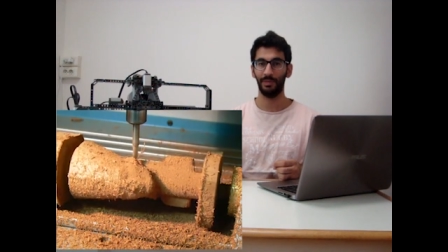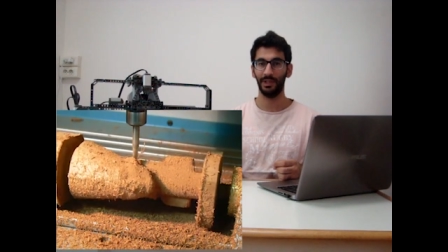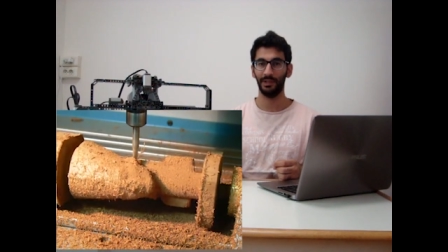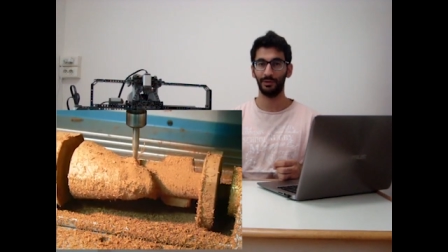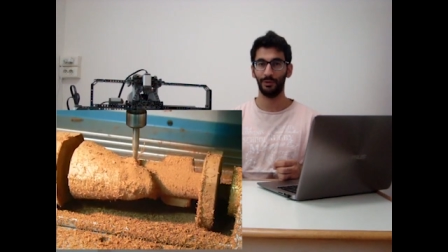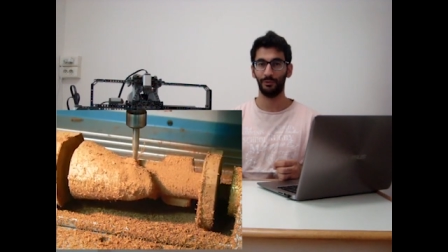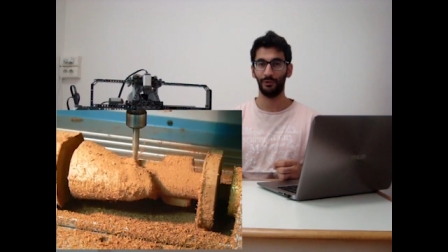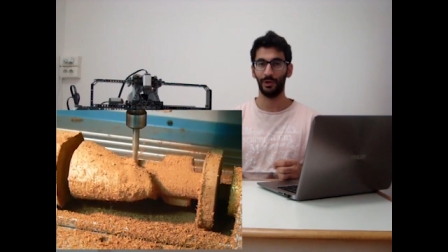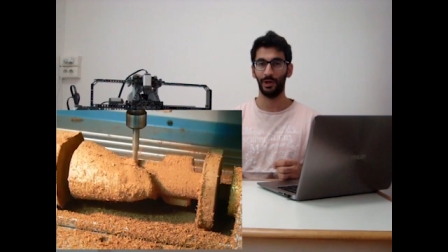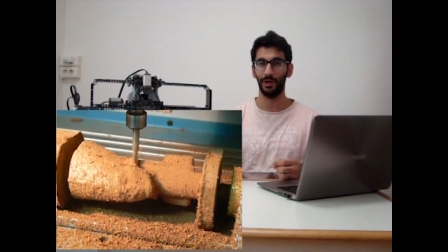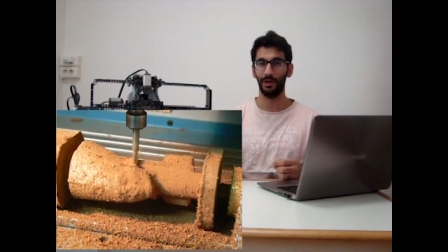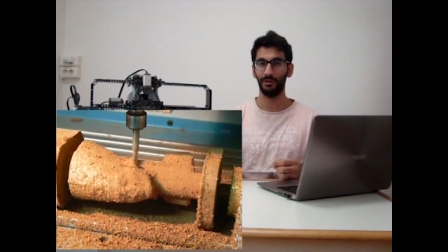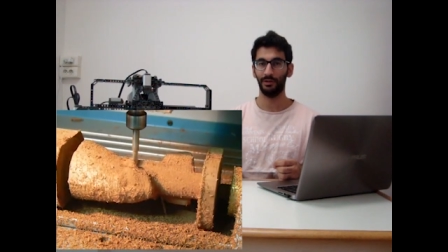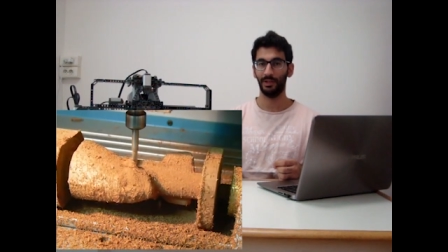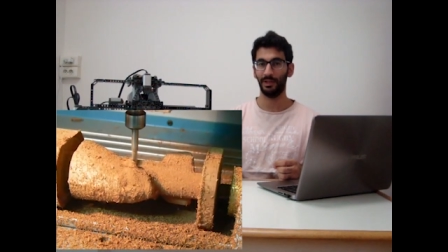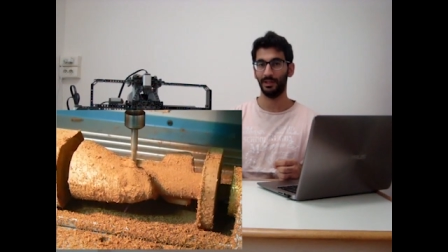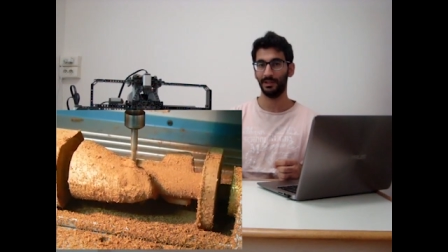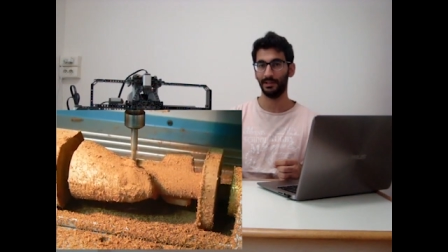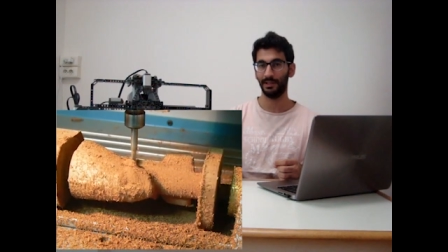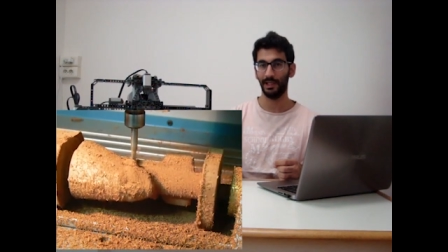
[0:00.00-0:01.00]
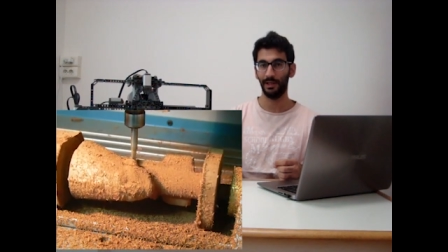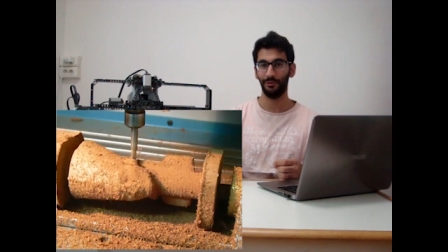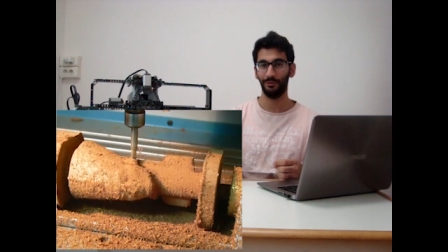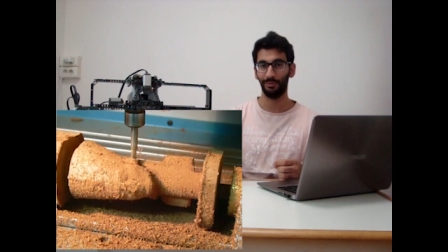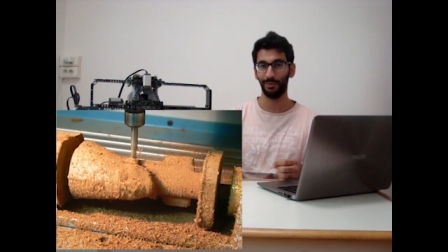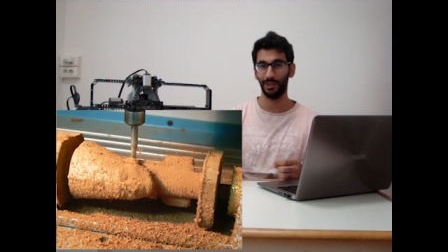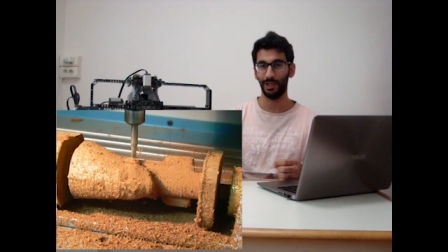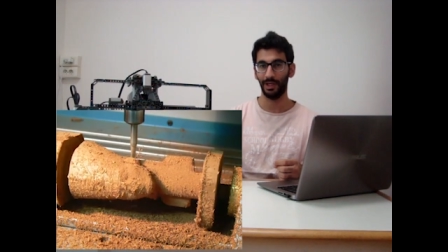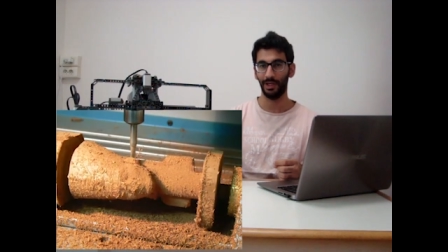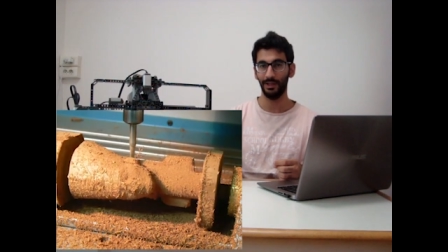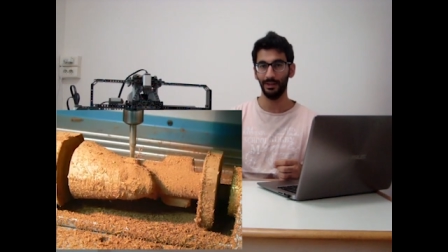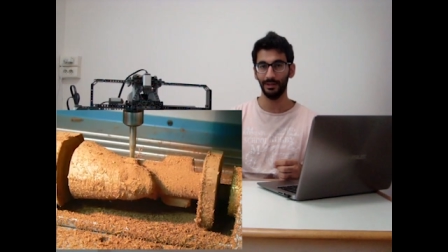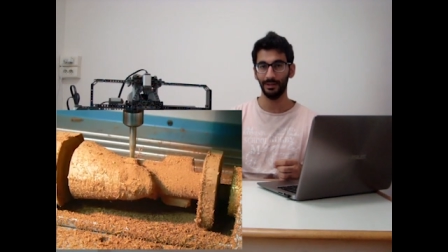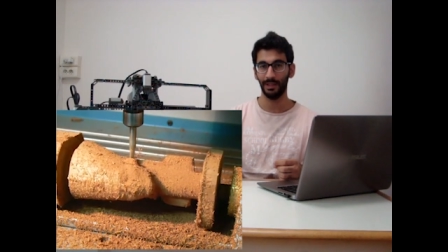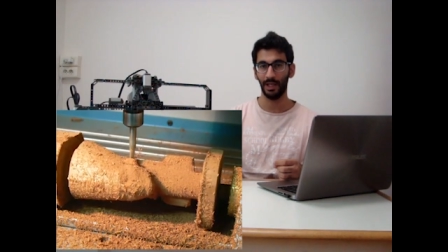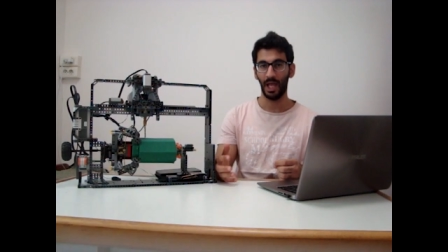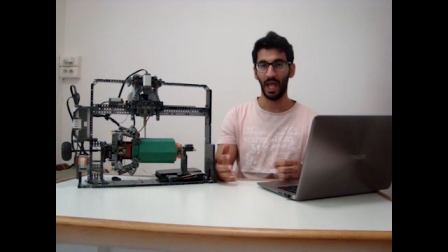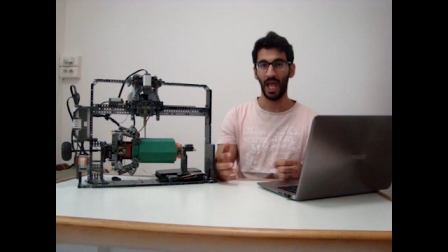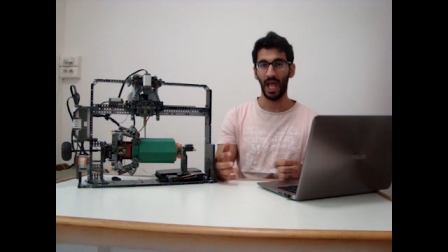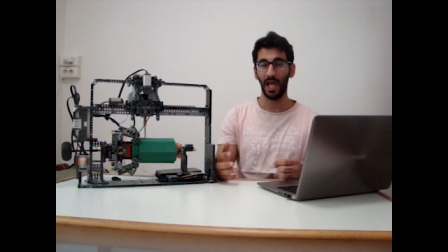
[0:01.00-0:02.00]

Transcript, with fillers: piece of art in a safe place